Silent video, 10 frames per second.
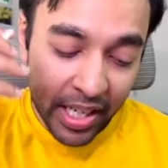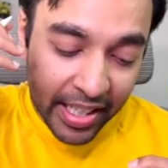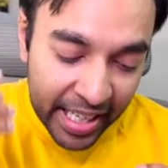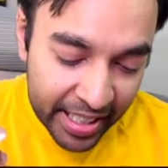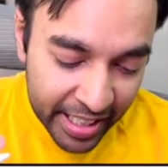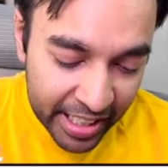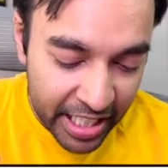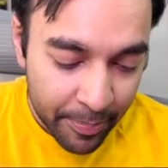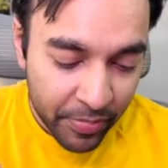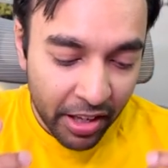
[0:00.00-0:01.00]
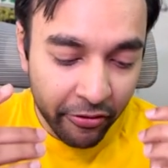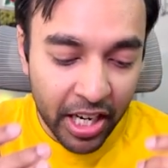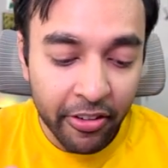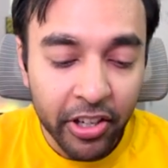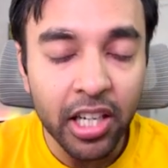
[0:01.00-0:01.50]
Technically,
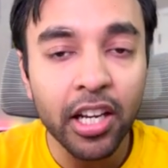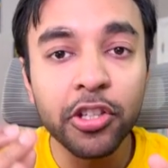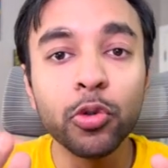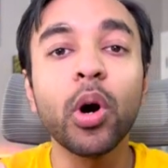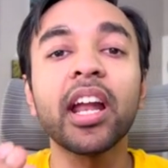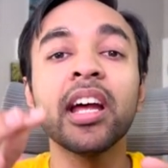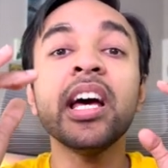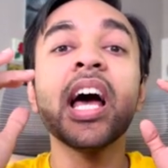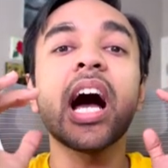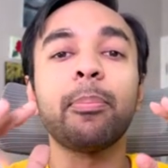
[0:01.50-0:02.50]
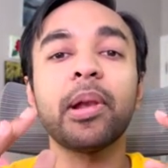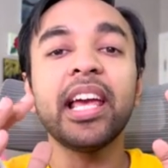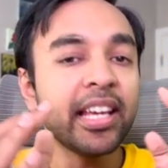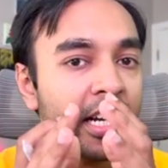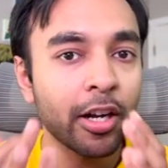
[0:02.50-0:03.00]
whenever you are
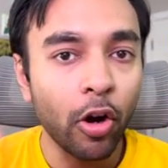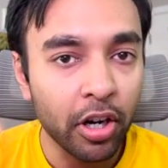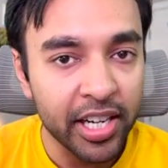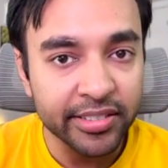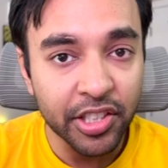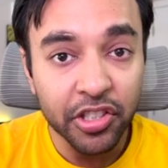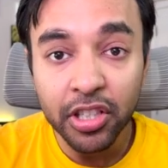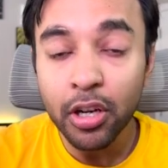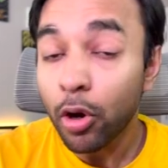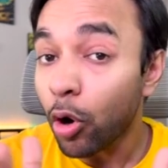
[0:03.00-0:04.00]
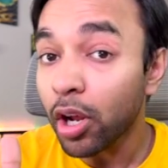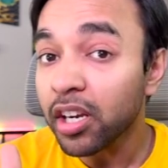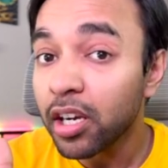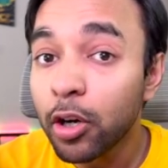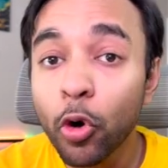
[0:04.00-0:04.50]
applying at an organization or
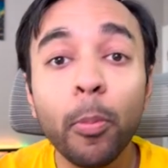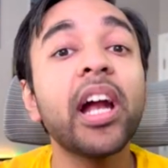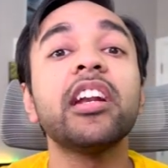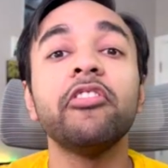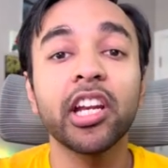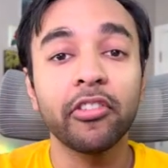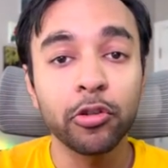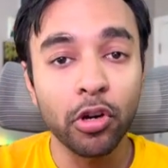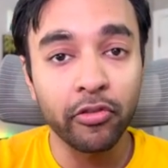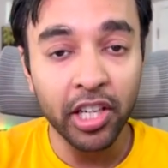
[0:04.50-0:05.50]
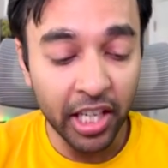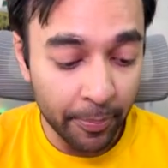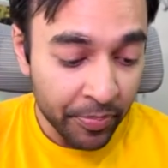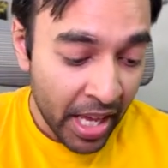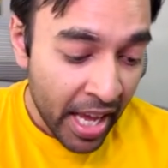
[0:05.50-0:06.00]
no matter wherever you are working,
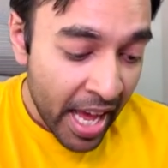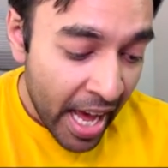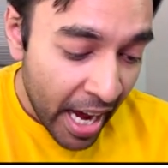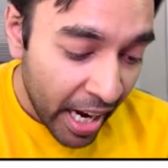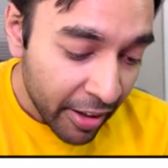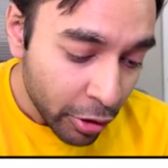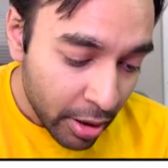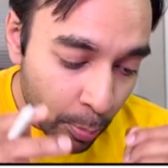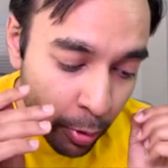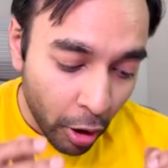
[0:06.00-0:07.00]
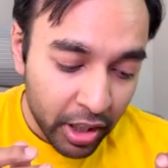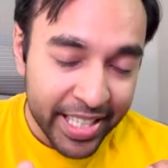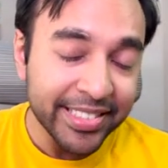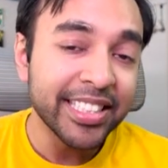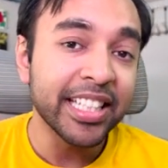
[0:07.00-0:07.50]
I would
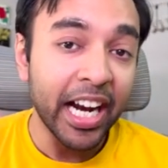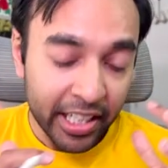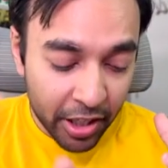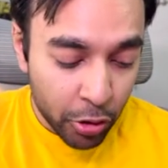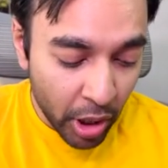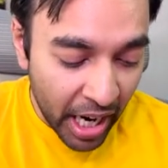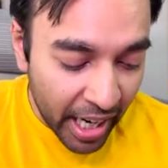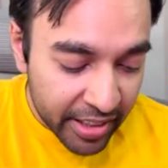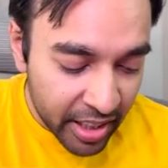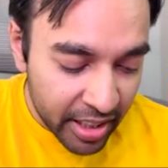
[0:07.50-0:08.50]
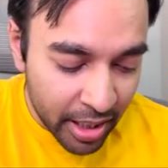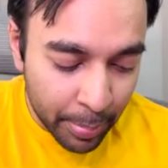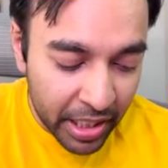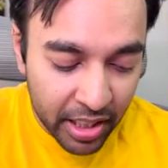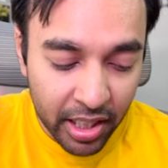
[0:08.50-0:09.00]
broadly say that you are either in the
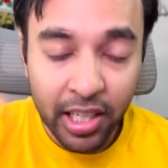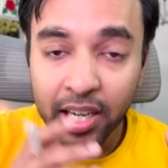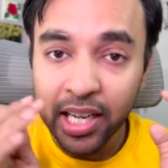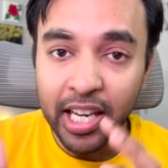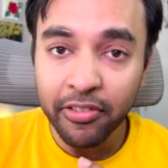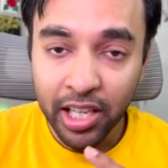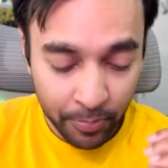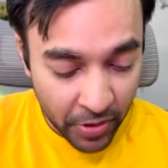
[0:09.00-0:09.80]
beginner level